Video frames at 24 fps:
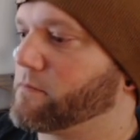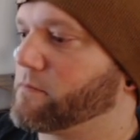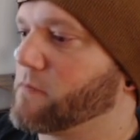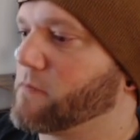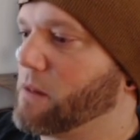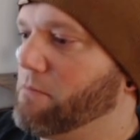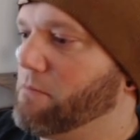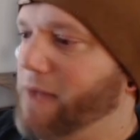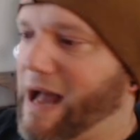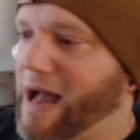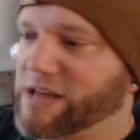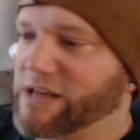
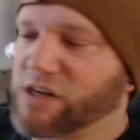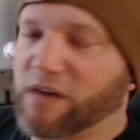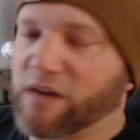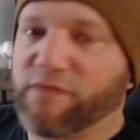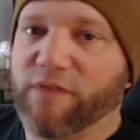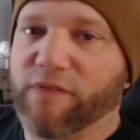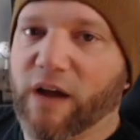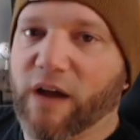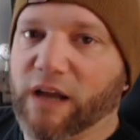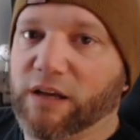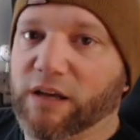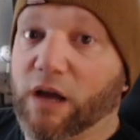magic
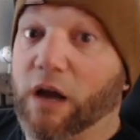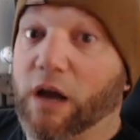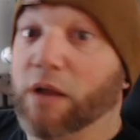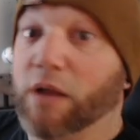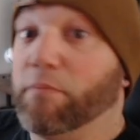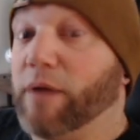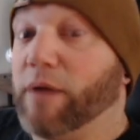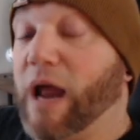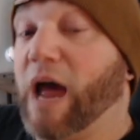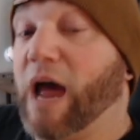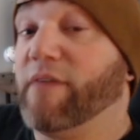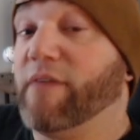find on it,
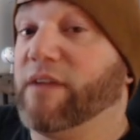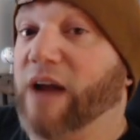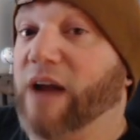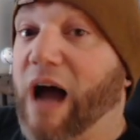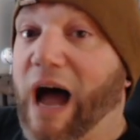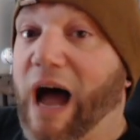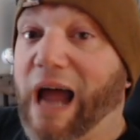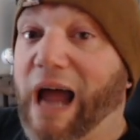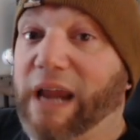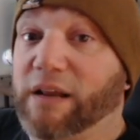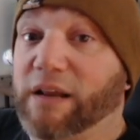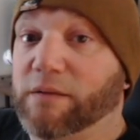but having
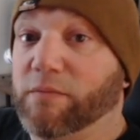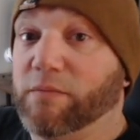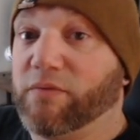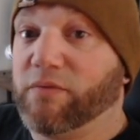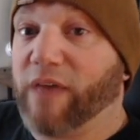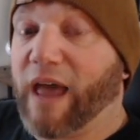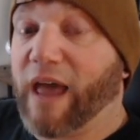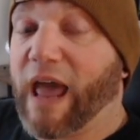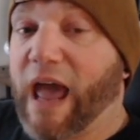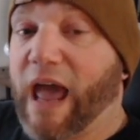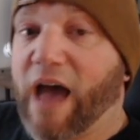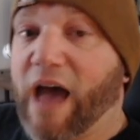items
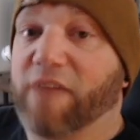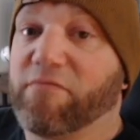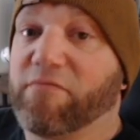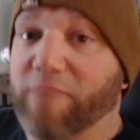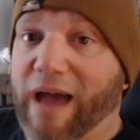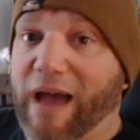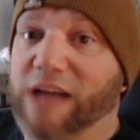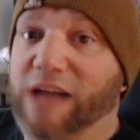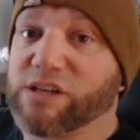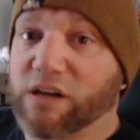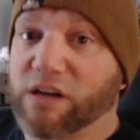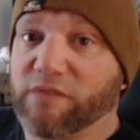that have
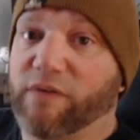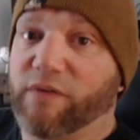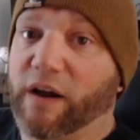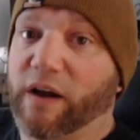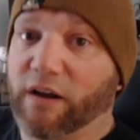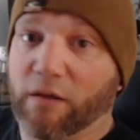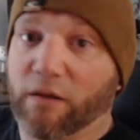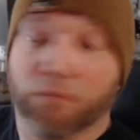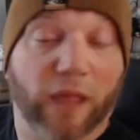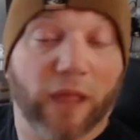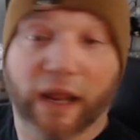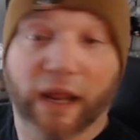magic find
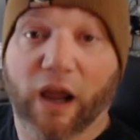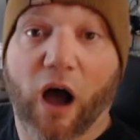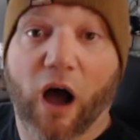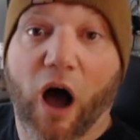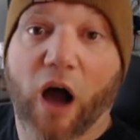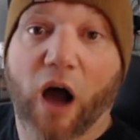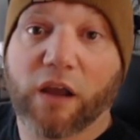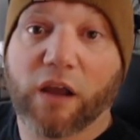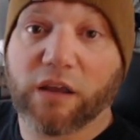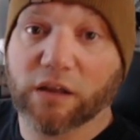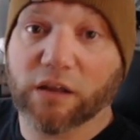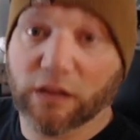on, like
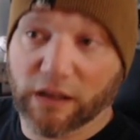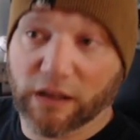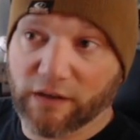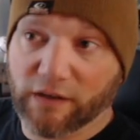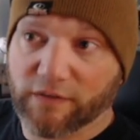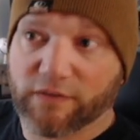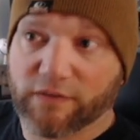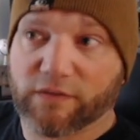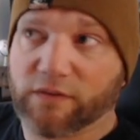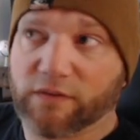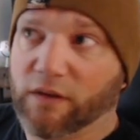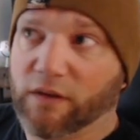Oculus,